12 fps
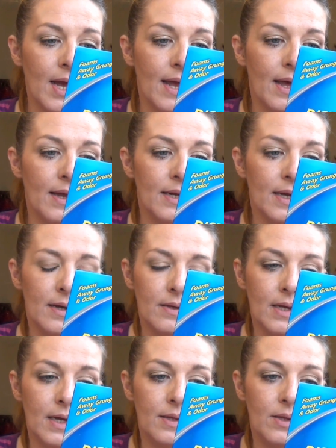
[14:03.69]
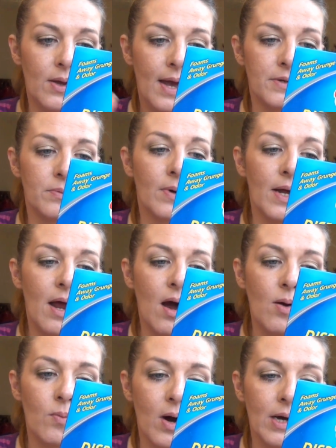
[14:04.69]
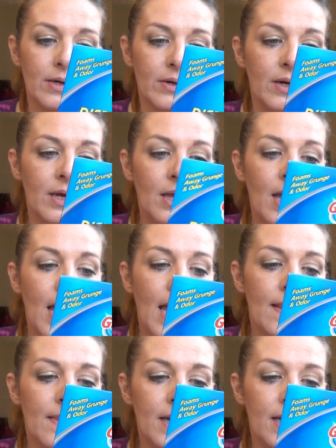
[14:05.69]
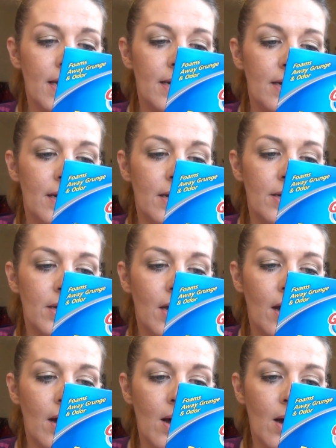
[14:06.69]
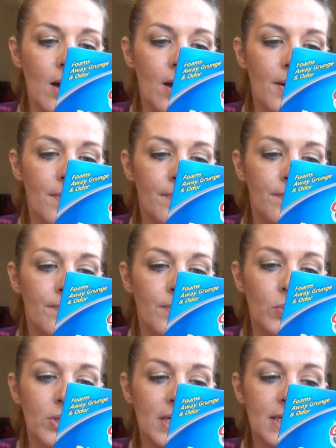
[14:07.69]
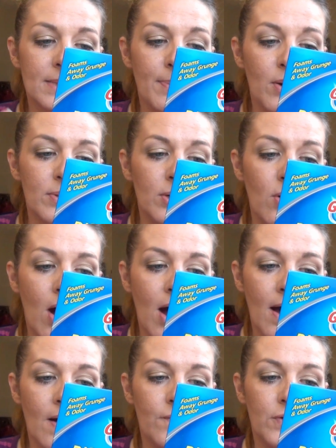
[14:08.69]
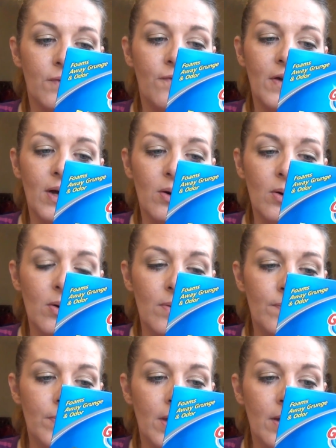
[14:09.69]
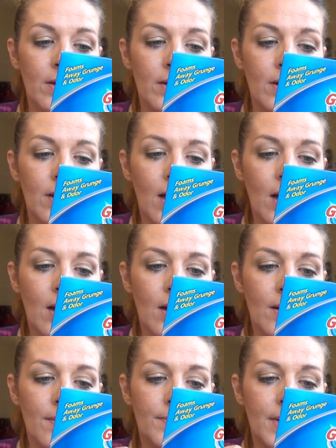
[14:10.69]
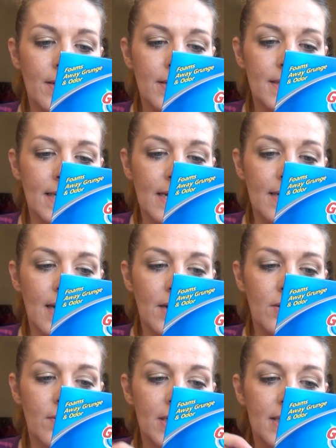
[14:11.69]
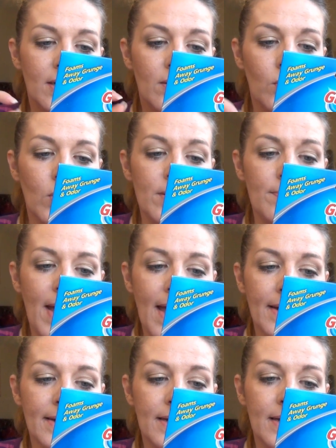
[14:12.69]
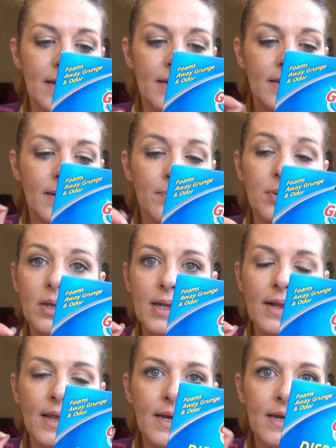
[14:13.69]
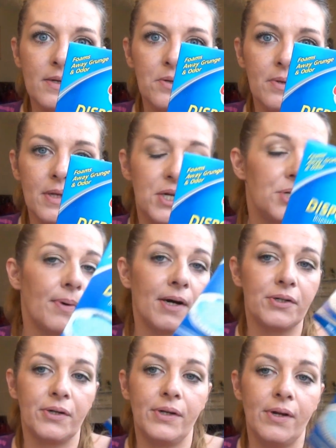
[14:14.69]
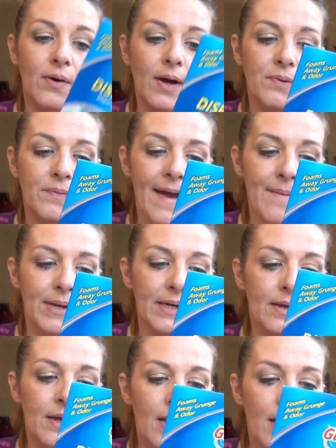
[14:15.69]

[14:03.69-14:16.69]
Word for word: And you had to run hot water and then um, with the disposal off, you fill um, the sink and you insert one packet completely into the dishwasher. You don't unwrap it.